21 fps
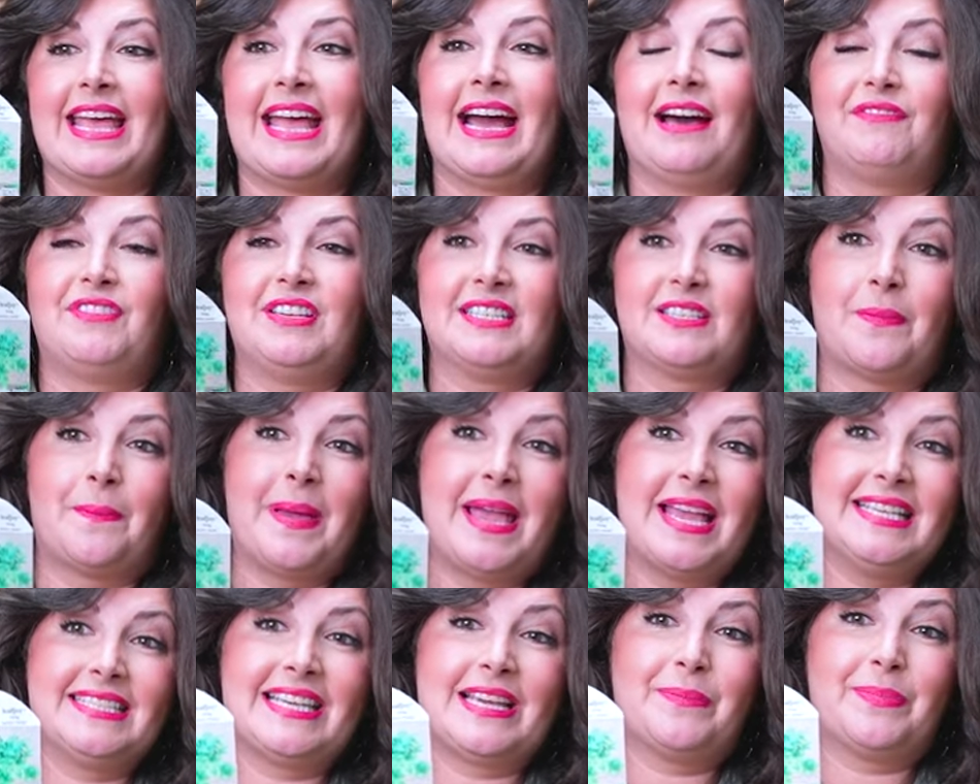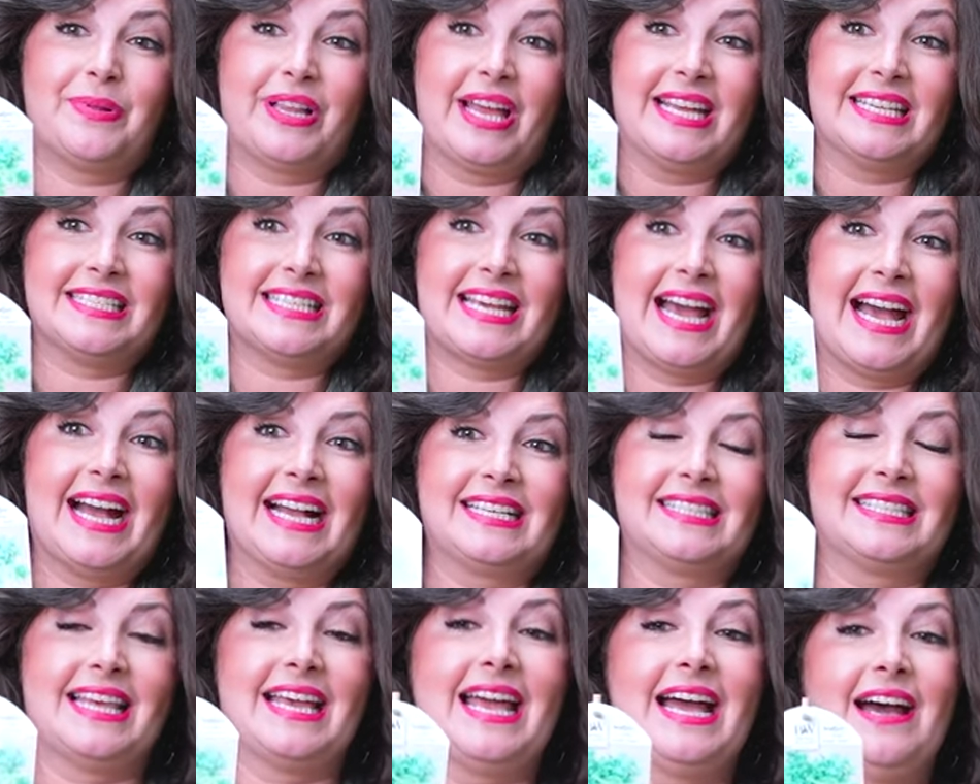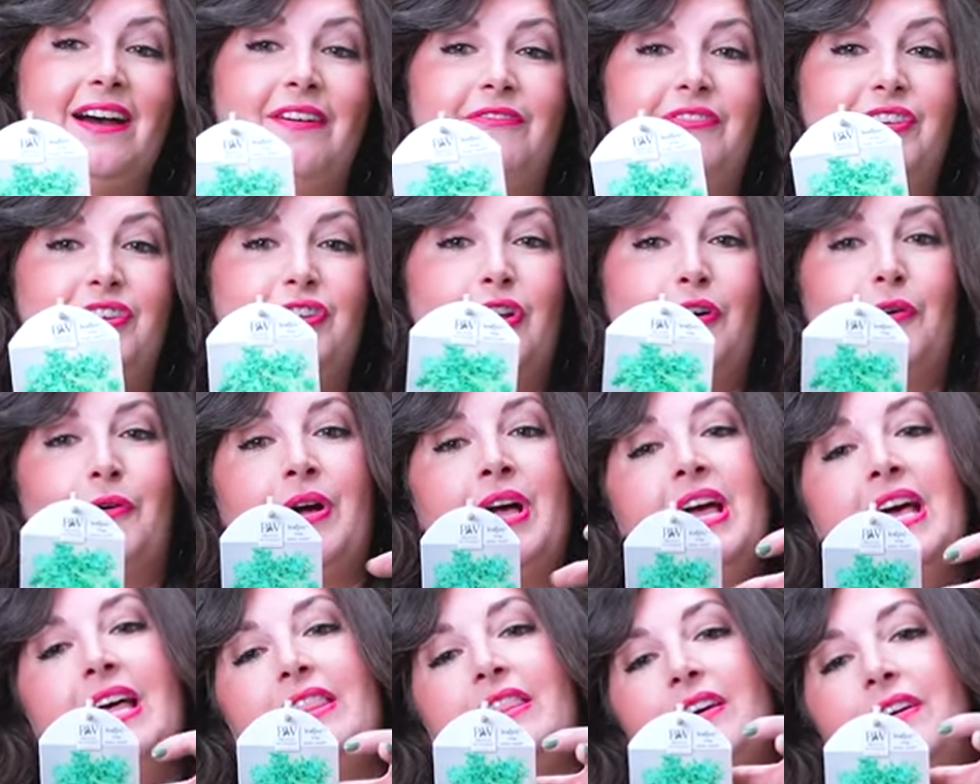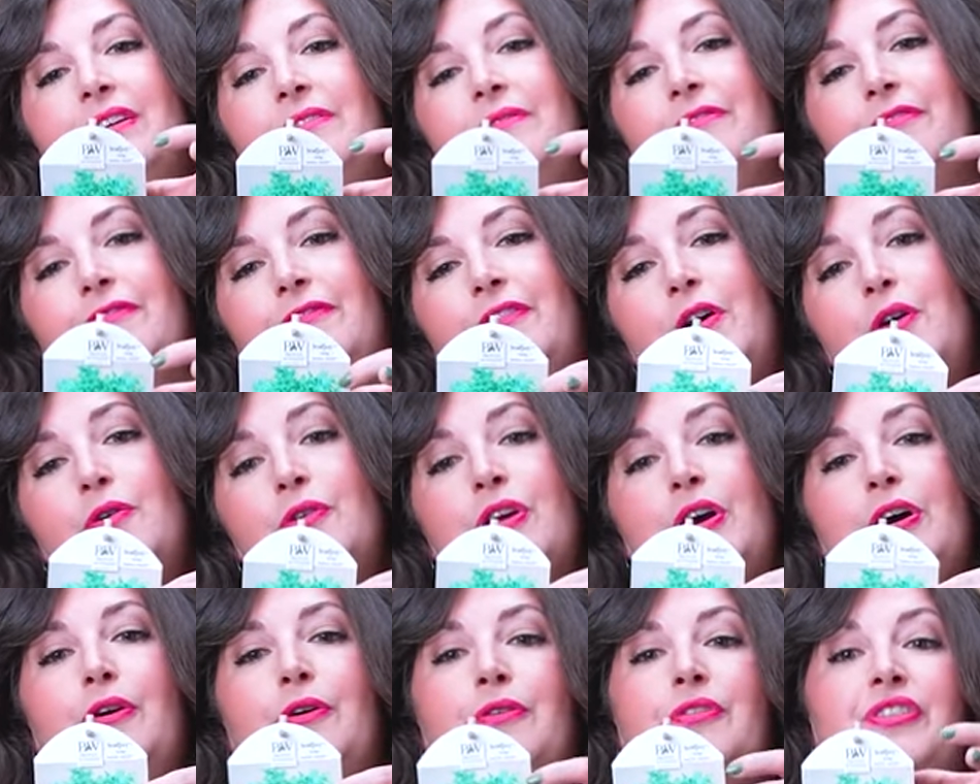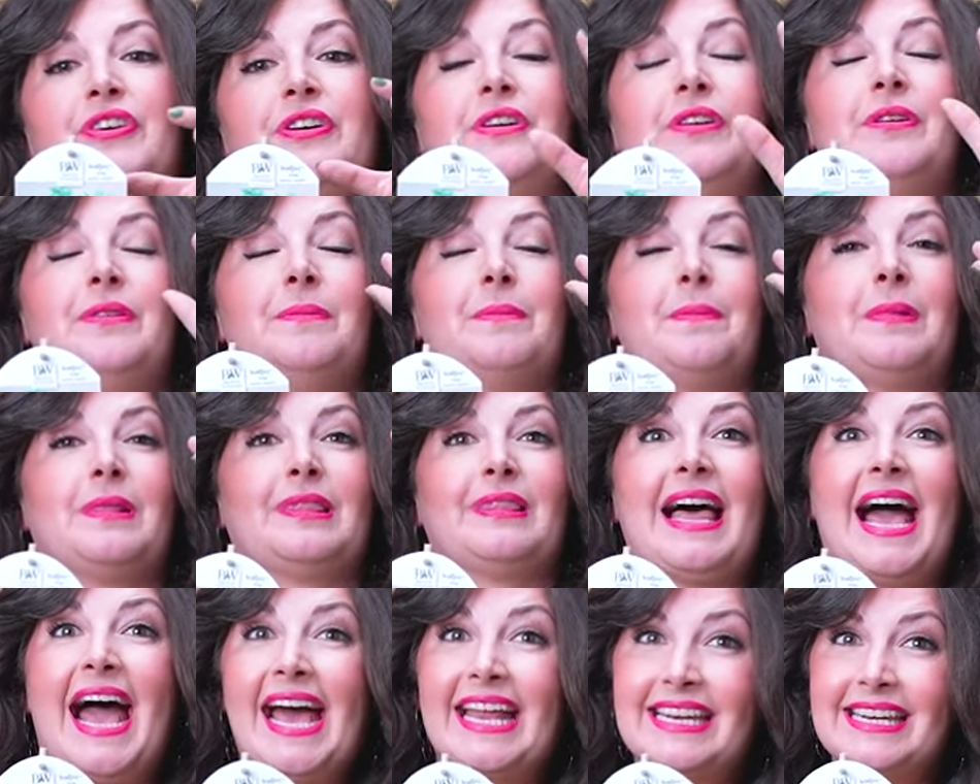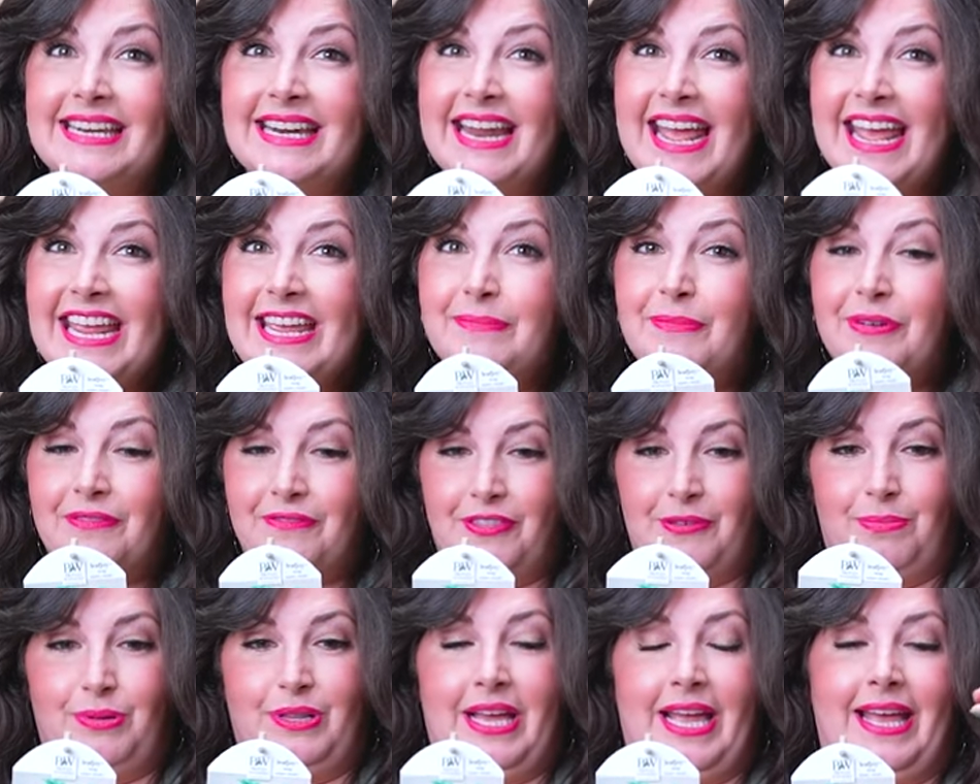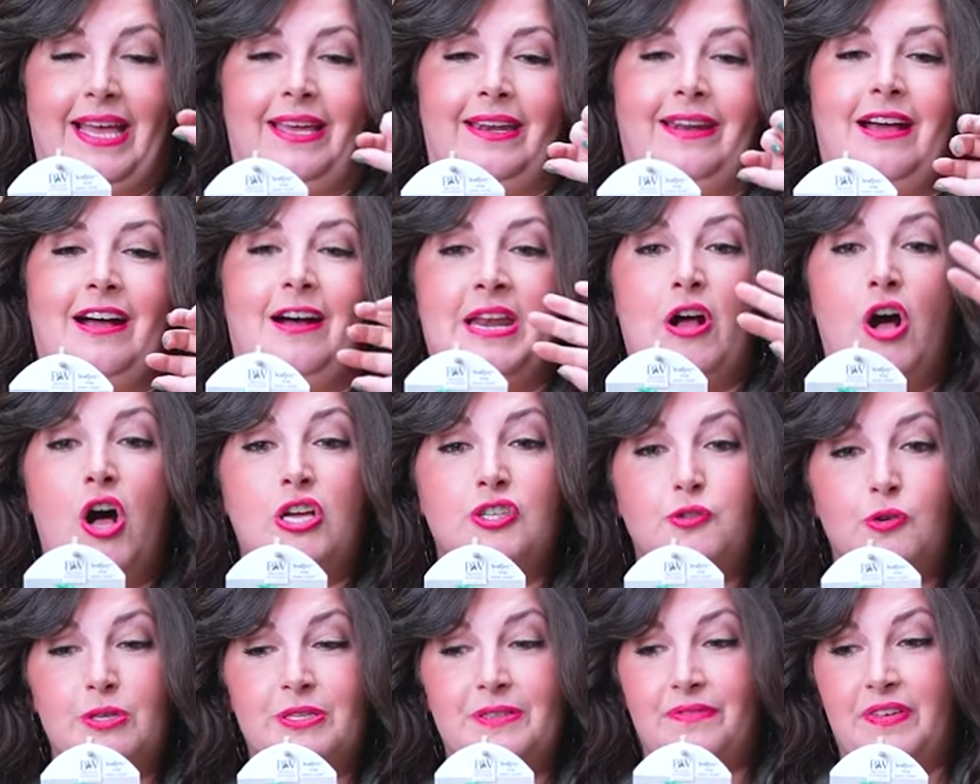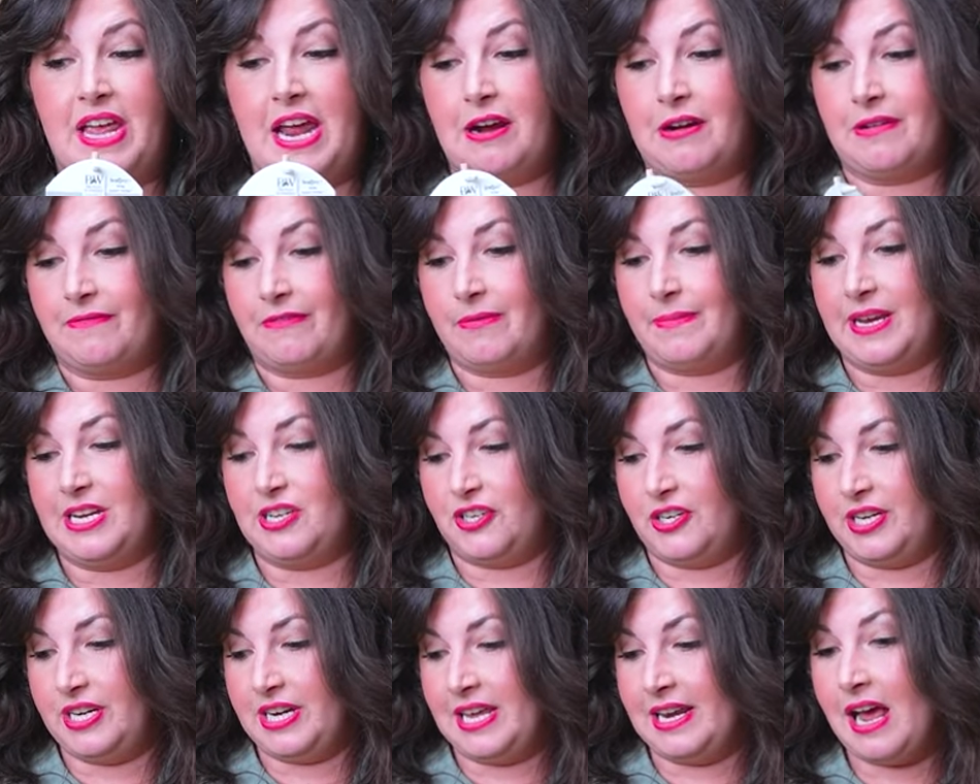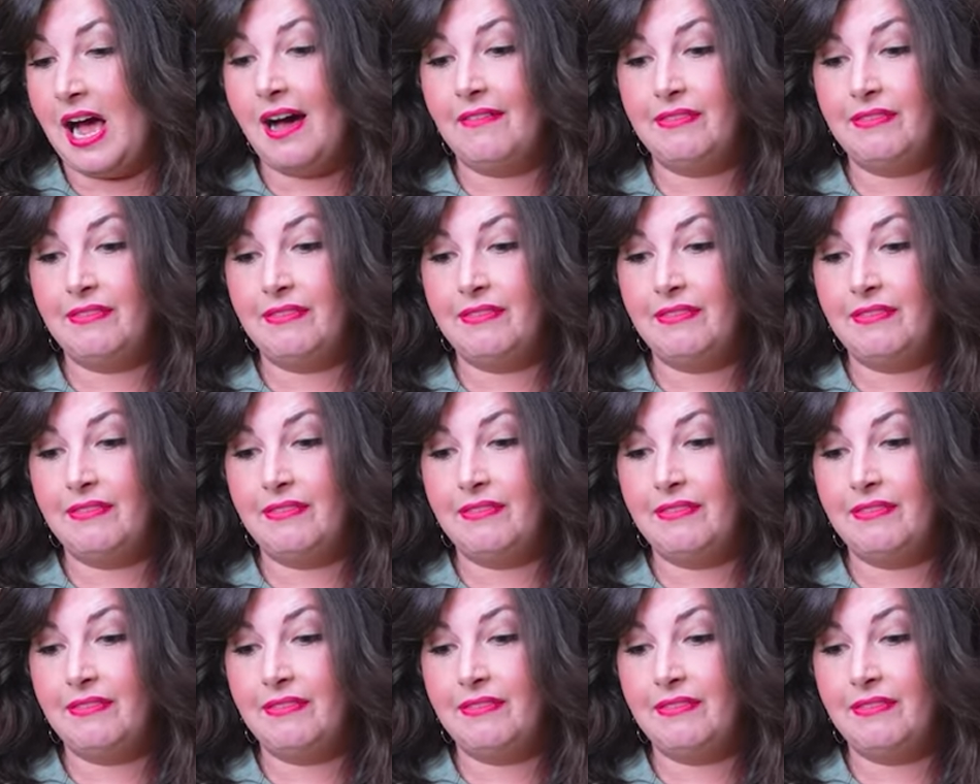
They have these amazing plant tags. They have, you know, the photo, the Latin name of the plant, and all sorts of care information. And